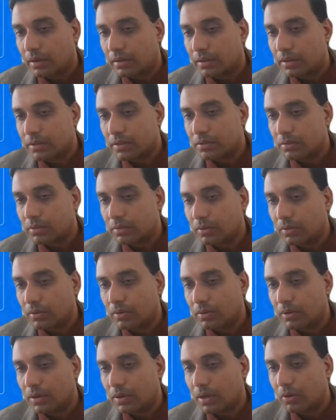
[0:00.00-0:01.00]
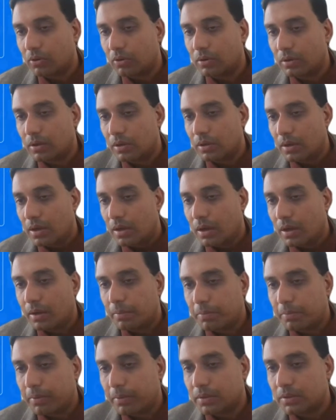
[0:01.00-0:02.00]
There's no doubt
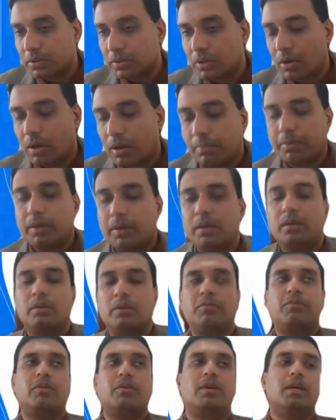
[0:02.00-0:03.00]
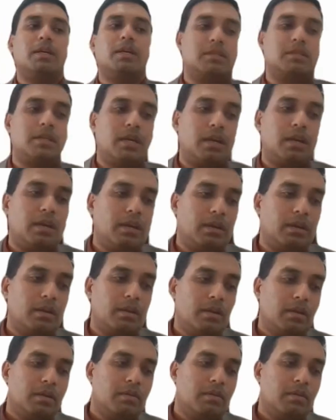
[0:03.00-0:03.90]
a person operated for ACL